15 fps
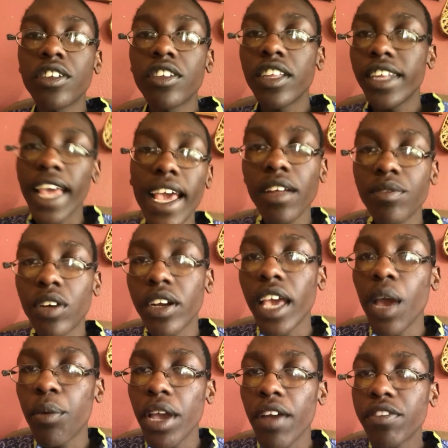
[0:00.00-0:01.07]
today,
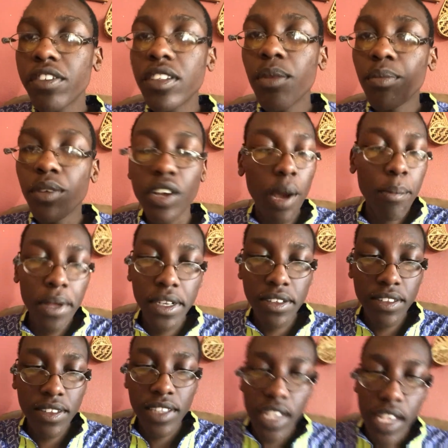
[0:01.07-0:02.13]
okay? We have some
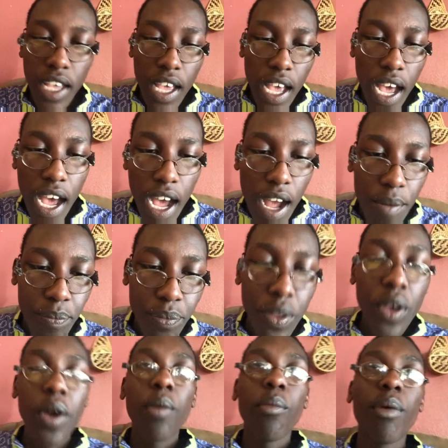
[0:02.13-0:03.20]
comments,
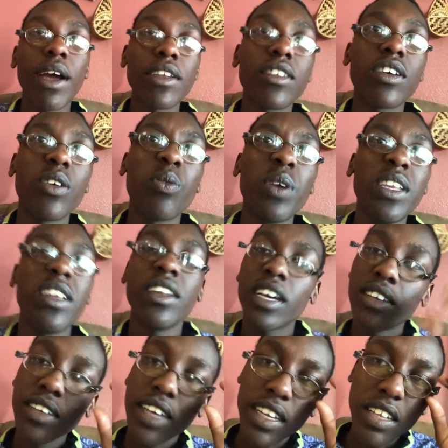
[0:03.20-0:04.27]
but we did
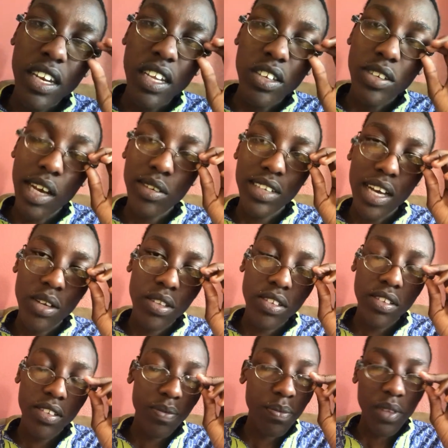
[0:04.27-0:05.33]
not get any shout
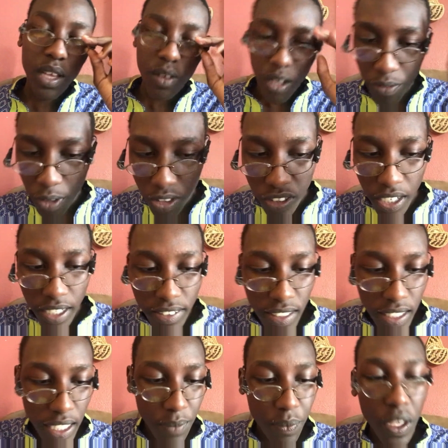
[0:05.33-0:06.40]
outs,
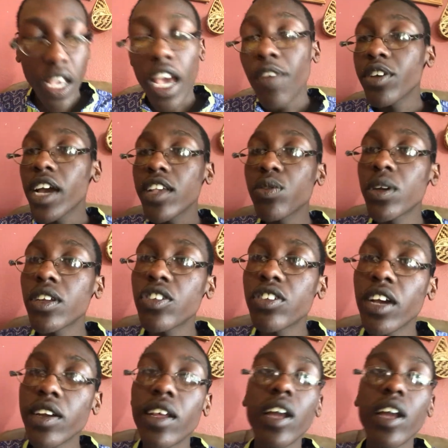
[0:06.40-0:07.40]
unfortunately. If you guys want a shout